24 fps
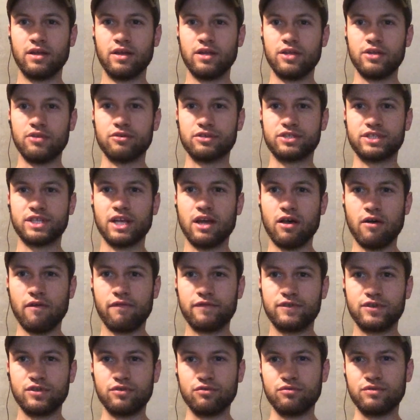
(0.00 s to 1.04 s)

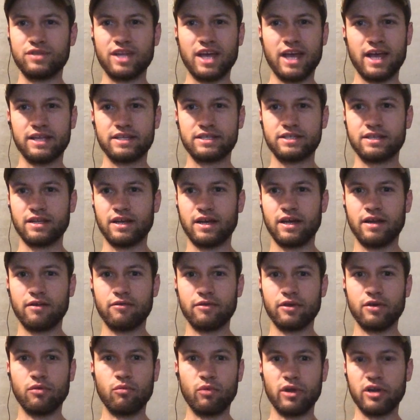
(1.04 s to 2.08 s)
yourself to test, I
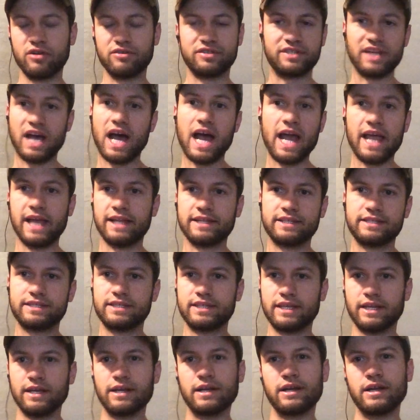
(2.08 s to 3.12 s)
don't know, weird
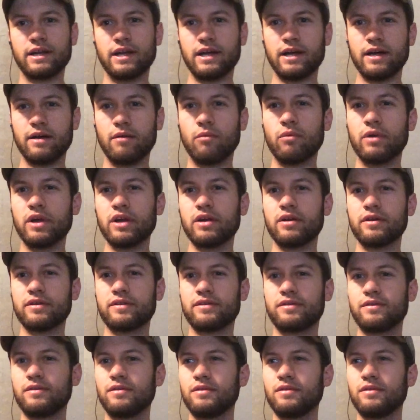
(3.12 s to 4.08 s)
diets and weird